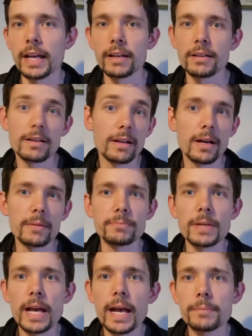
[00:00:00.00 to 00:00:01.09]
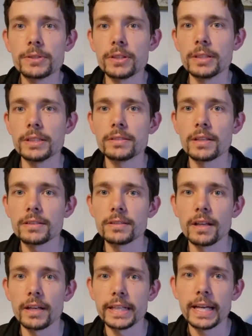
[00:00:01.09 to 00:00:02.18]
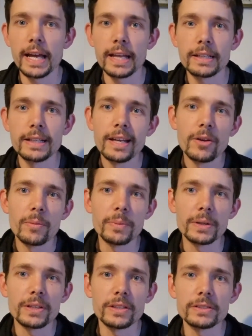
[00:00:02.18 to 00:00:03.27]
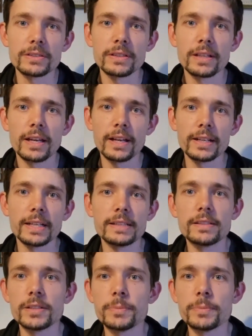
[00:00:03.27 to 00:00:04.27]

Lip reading: And I'm absolutely certain that I can, because Alexi